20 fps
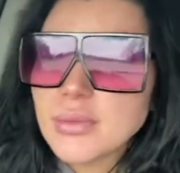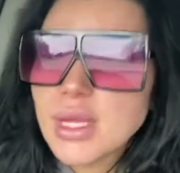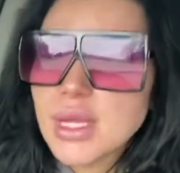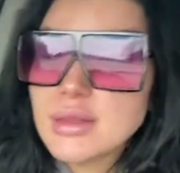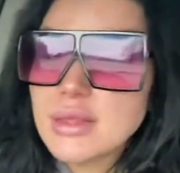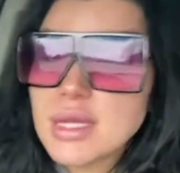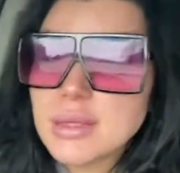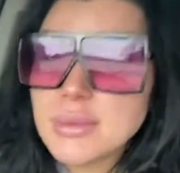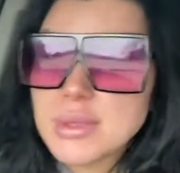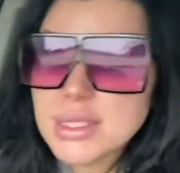
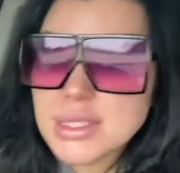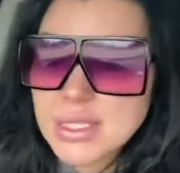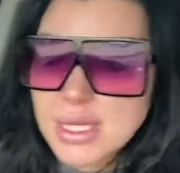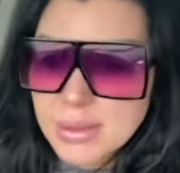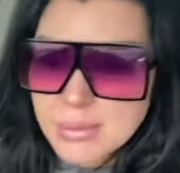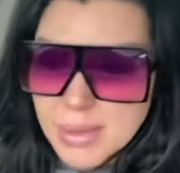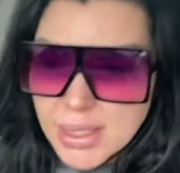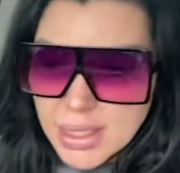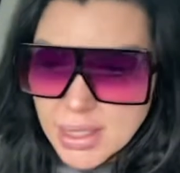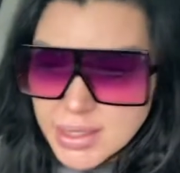And then I'm going to
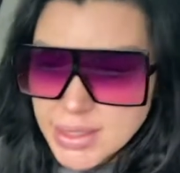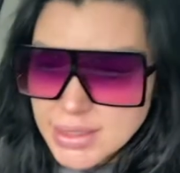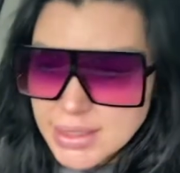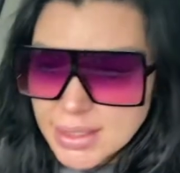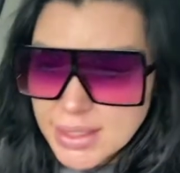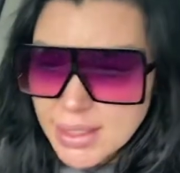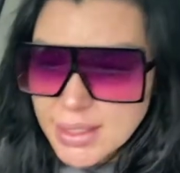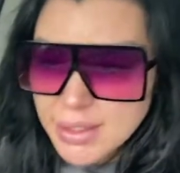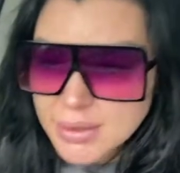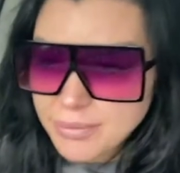dye my hair
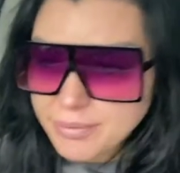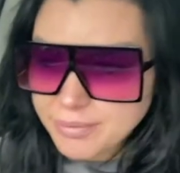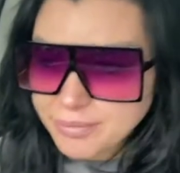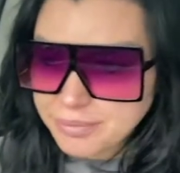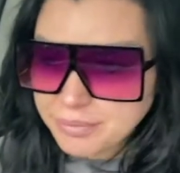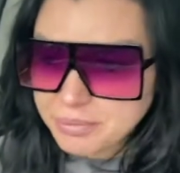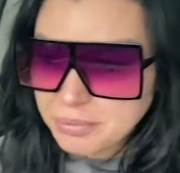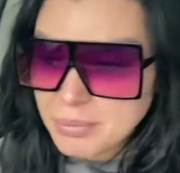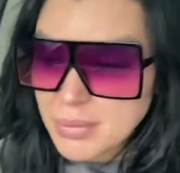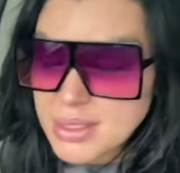today
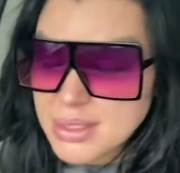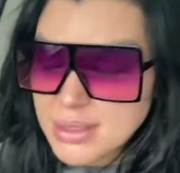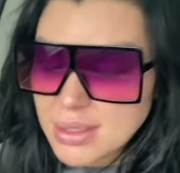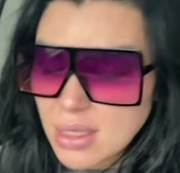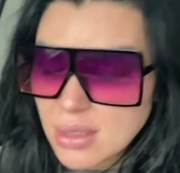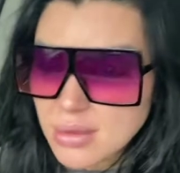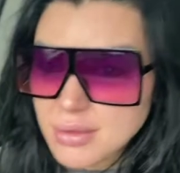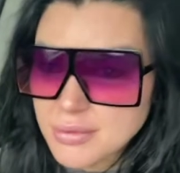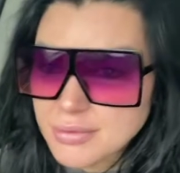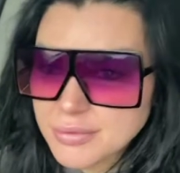
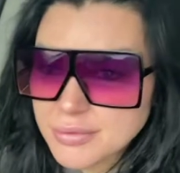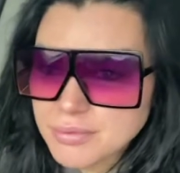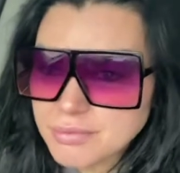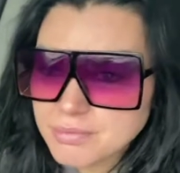myself,